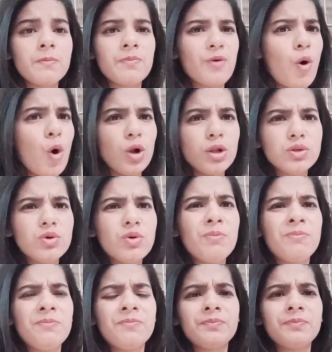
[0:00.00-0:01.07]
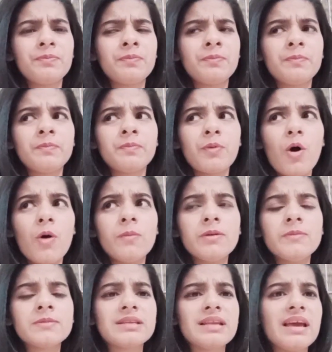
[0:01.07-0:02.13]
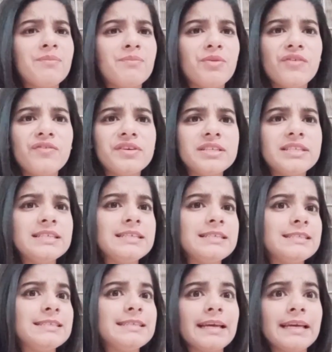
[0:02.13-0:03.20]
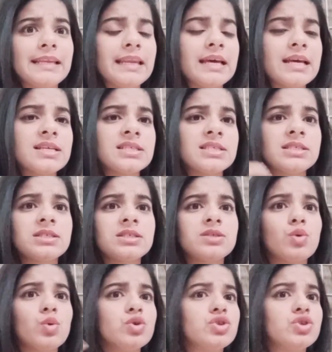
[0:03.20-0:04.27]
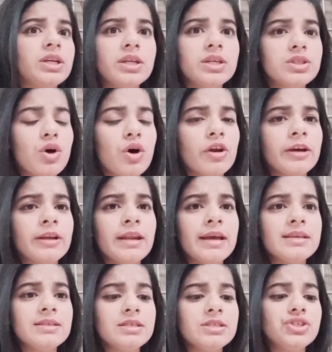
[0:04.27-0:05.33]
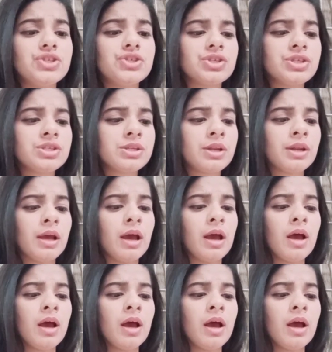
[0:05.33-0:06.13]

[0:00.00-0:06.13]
Although problems like poverty, sickness, social disorganization